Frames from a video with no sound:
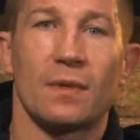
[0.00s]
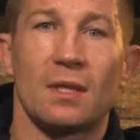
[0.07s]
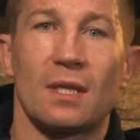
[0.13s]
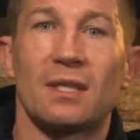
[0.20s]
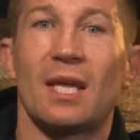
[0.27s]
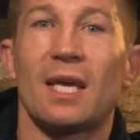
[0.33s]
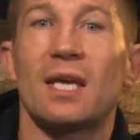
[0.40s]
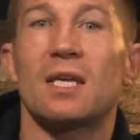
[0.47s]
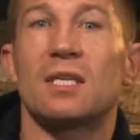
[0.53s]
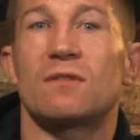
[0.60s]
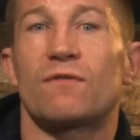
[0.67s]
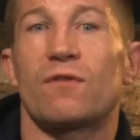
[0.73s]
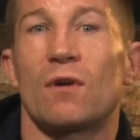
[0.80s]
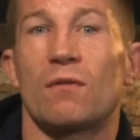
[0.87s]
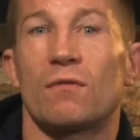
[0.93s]
the thing is,
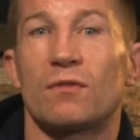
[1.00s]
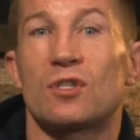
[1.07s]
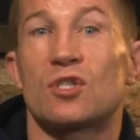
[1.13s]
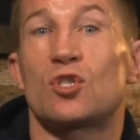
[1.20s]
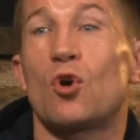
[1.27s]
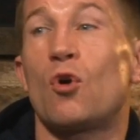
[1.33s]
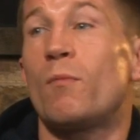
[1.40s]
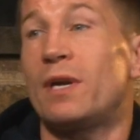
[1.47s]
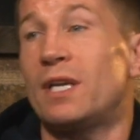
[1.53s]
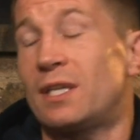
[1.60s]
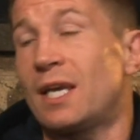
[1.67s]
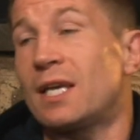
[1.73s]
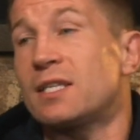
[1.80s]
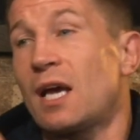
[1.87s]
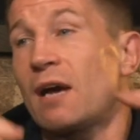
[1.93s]
for so many
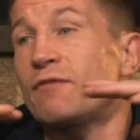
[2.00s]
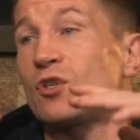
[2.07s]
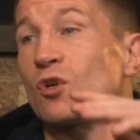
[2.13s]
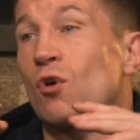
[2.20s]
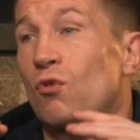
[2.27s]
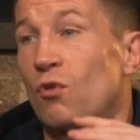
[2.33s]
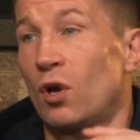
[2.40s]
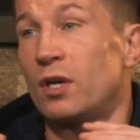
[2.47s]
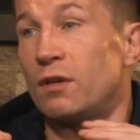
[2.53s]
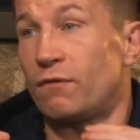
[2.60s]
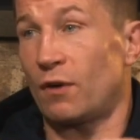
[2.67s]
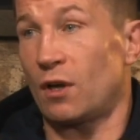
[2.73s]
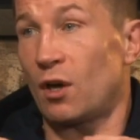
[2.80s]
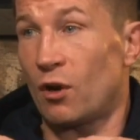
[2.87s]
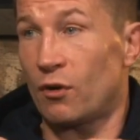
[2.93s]
things have to go right
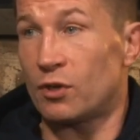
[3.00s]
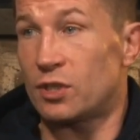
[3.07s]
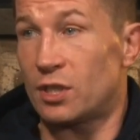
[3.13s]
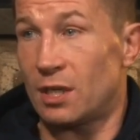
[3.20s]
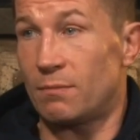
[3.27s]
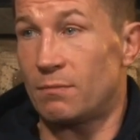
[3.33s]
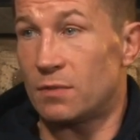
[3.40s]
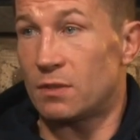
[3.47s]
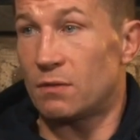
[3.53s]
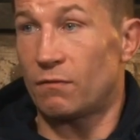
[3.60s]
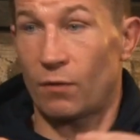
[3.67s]
for the Irish teams.